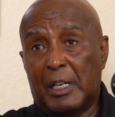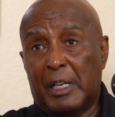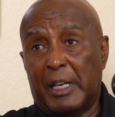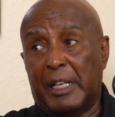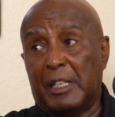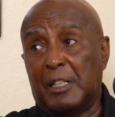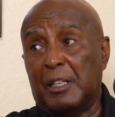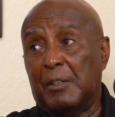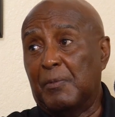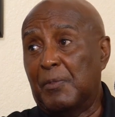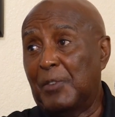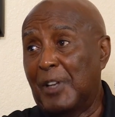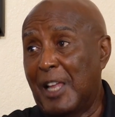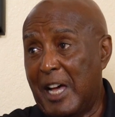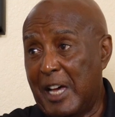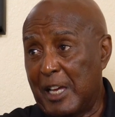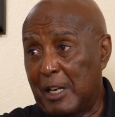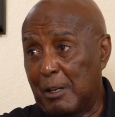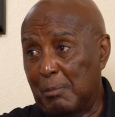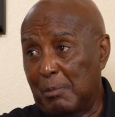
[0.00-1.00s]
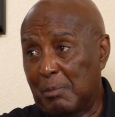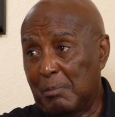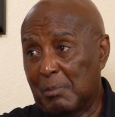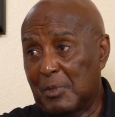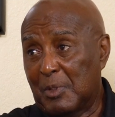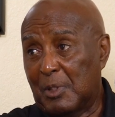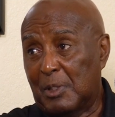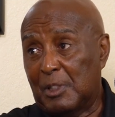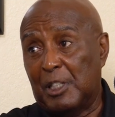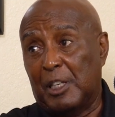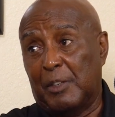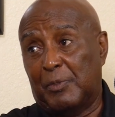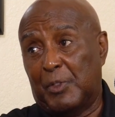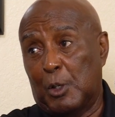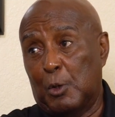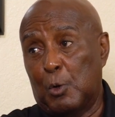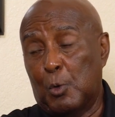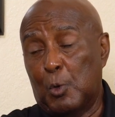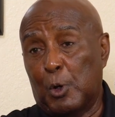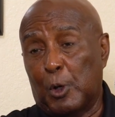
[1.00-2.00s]
And then fly them, see if
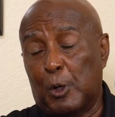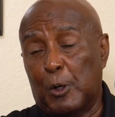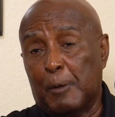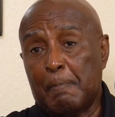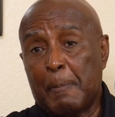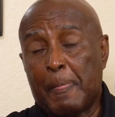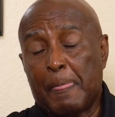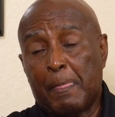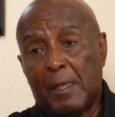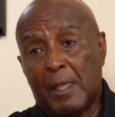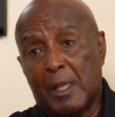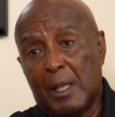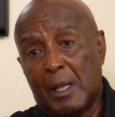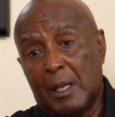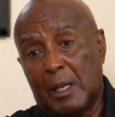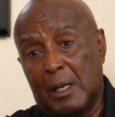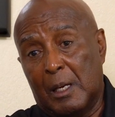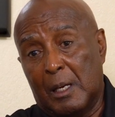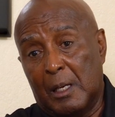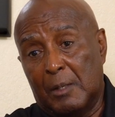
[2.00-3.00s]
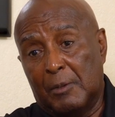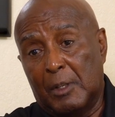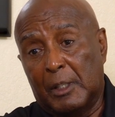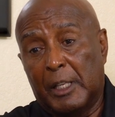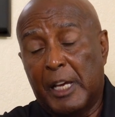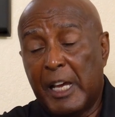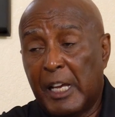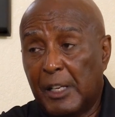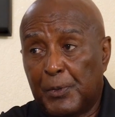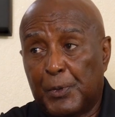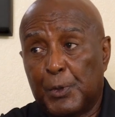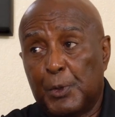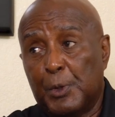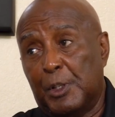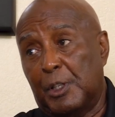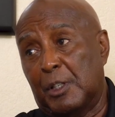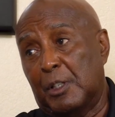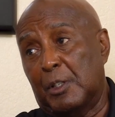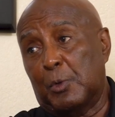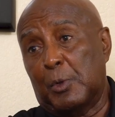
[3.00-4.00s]
they'll work. The last few
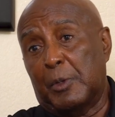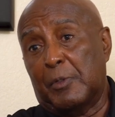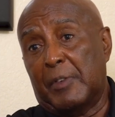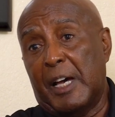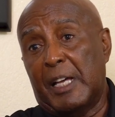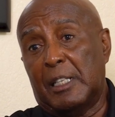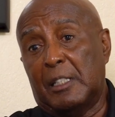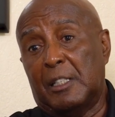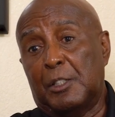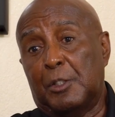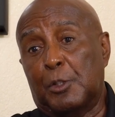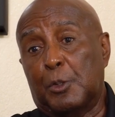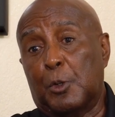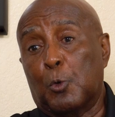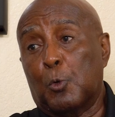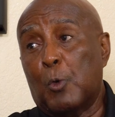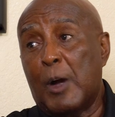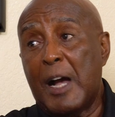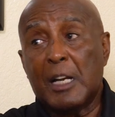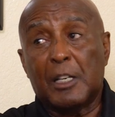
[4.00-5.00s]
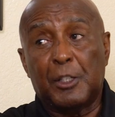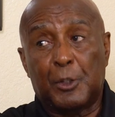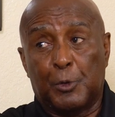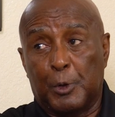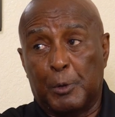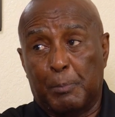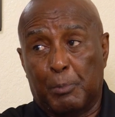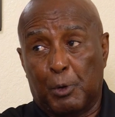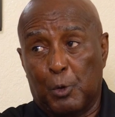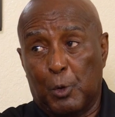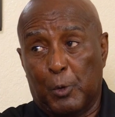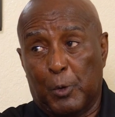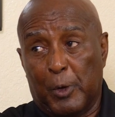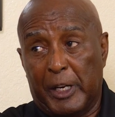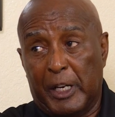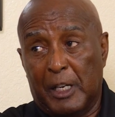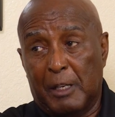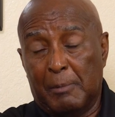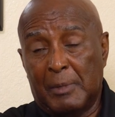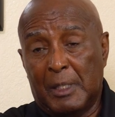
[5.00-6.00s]
years, we've gotten into the rocketry
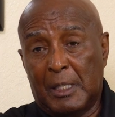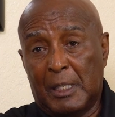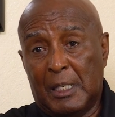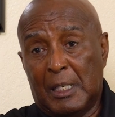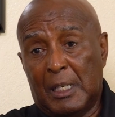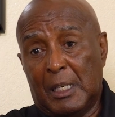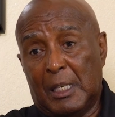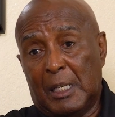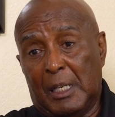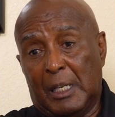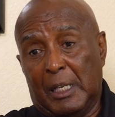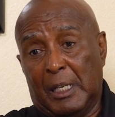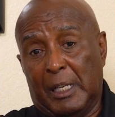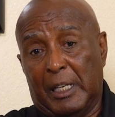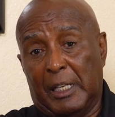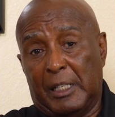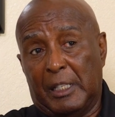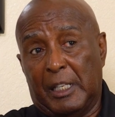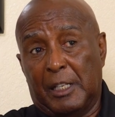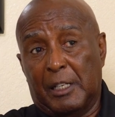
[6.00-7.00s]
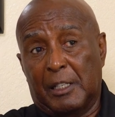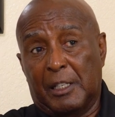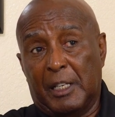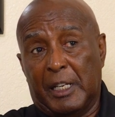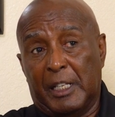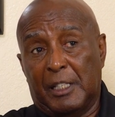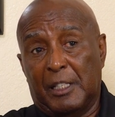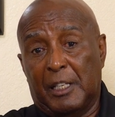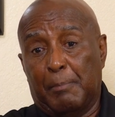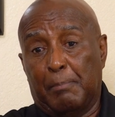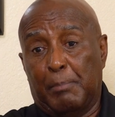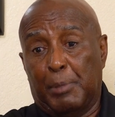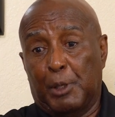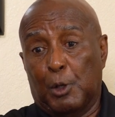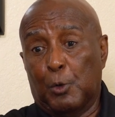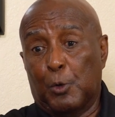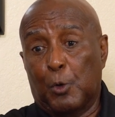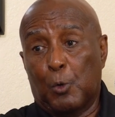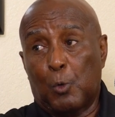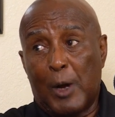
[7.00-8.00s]
program. And they
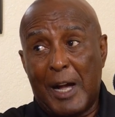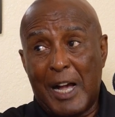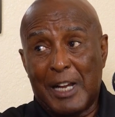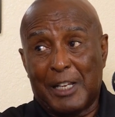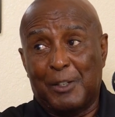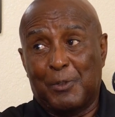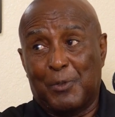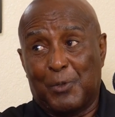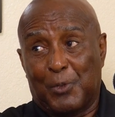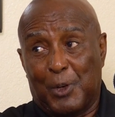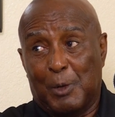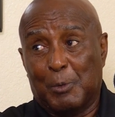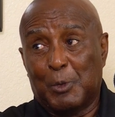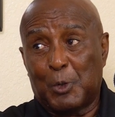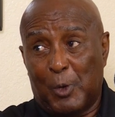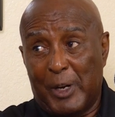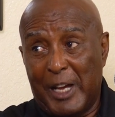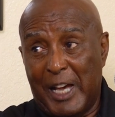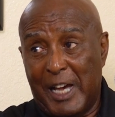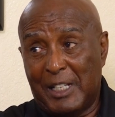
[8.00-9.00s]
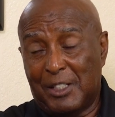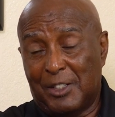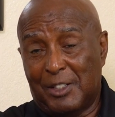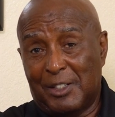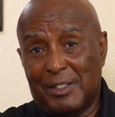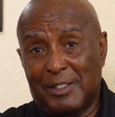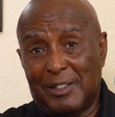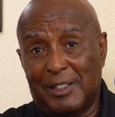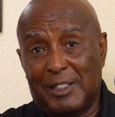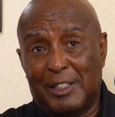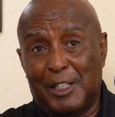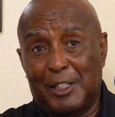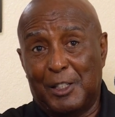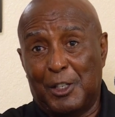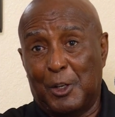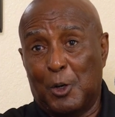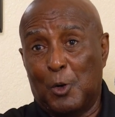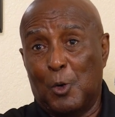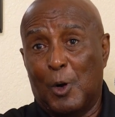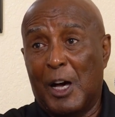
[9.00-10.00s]
build a rocket from scratch, and then
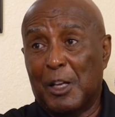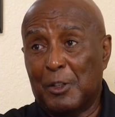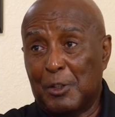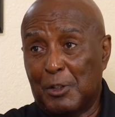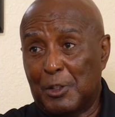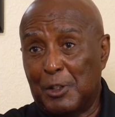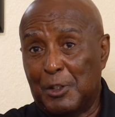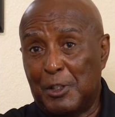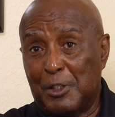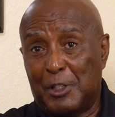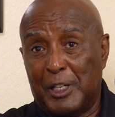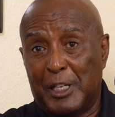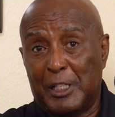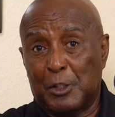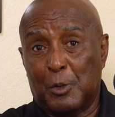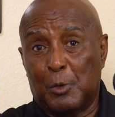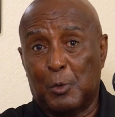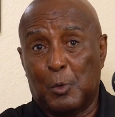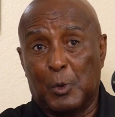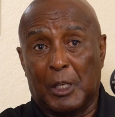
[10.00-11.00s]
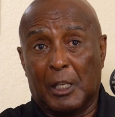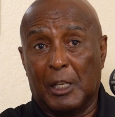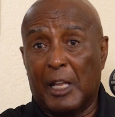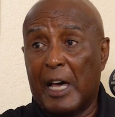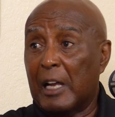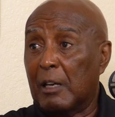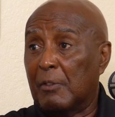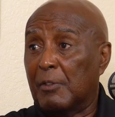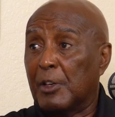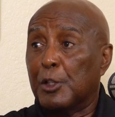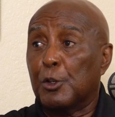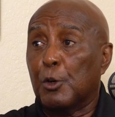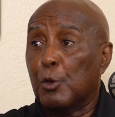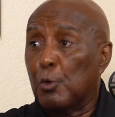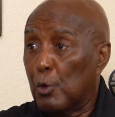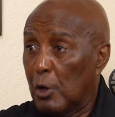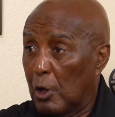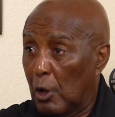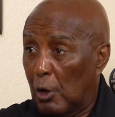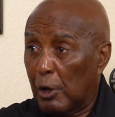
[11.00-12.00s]
they go out to the desert with a lot of other
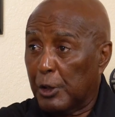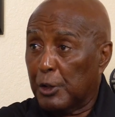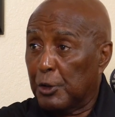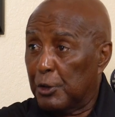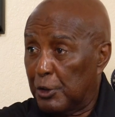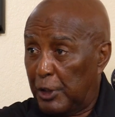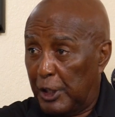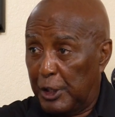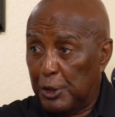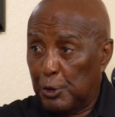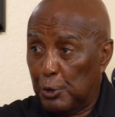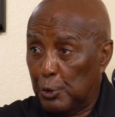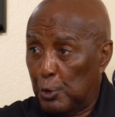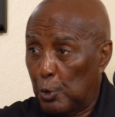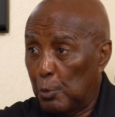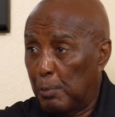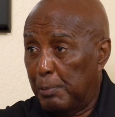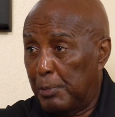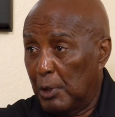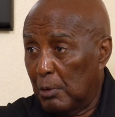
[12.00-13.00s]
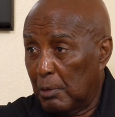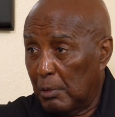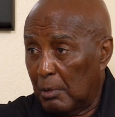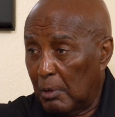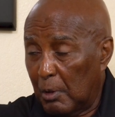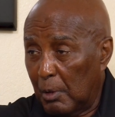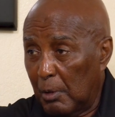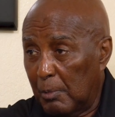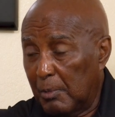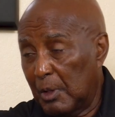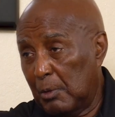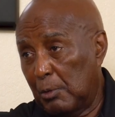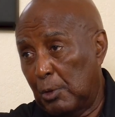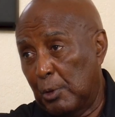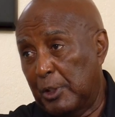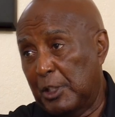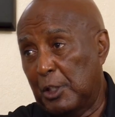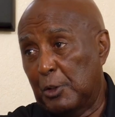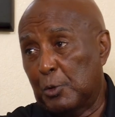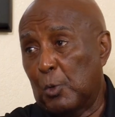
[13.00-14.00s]
organizations who were
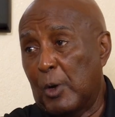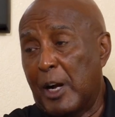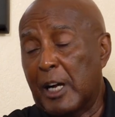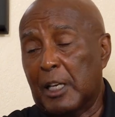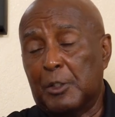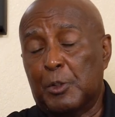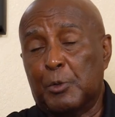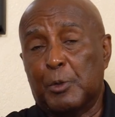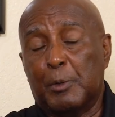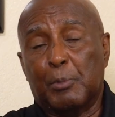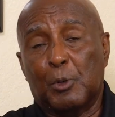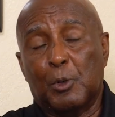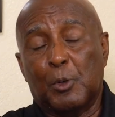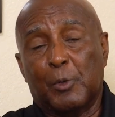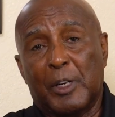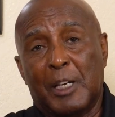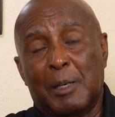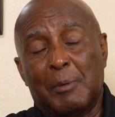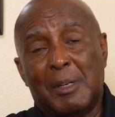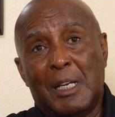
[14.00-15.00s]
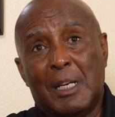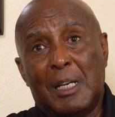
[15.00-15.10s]
doing this rocketry program